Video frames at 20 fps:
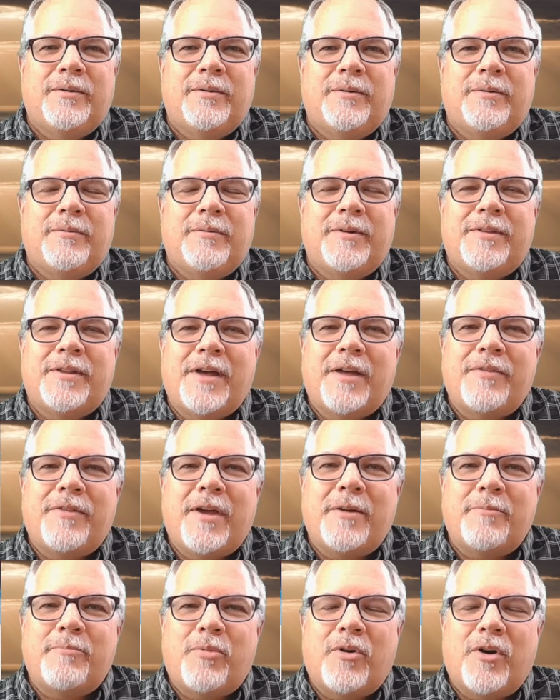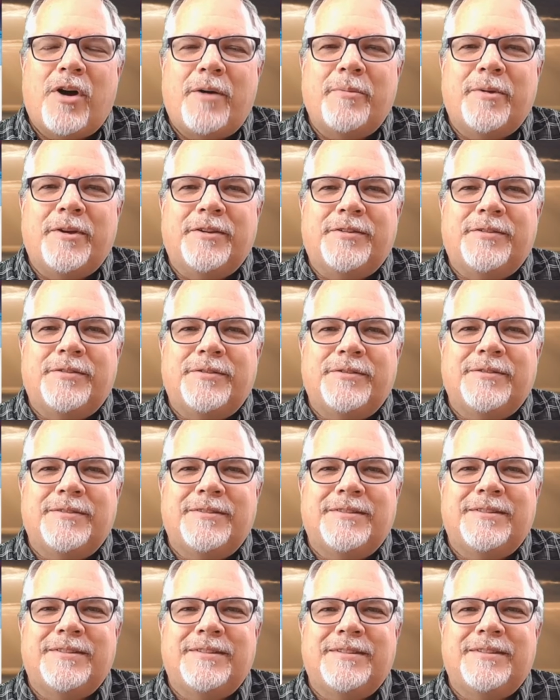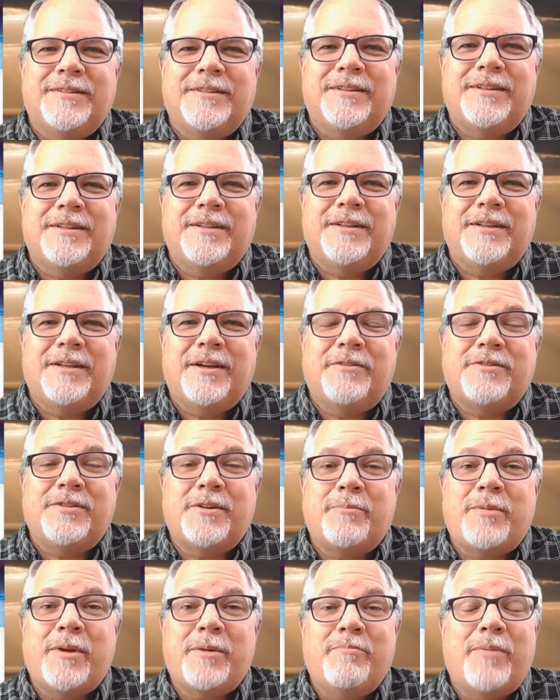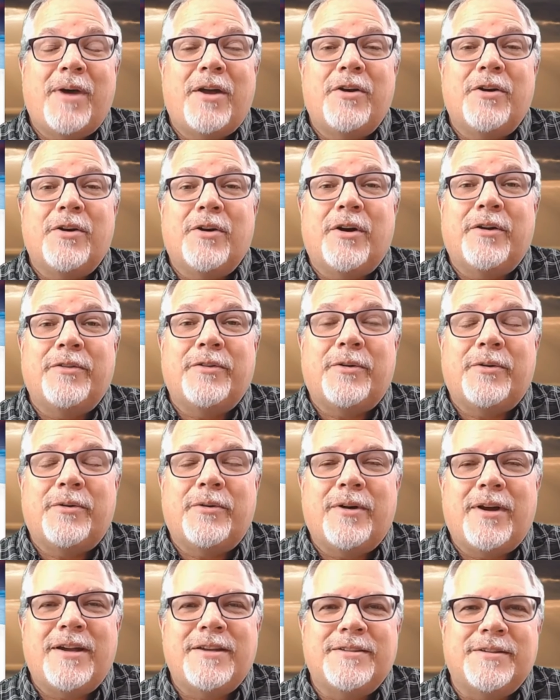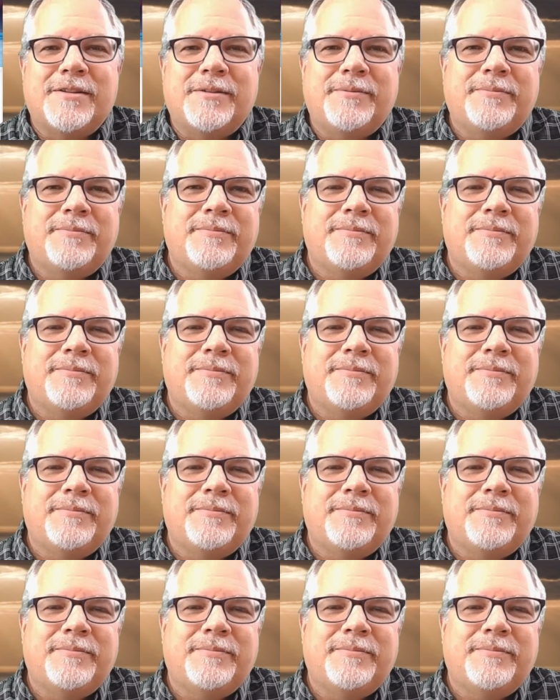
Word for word: without that promise of something better on the horizon,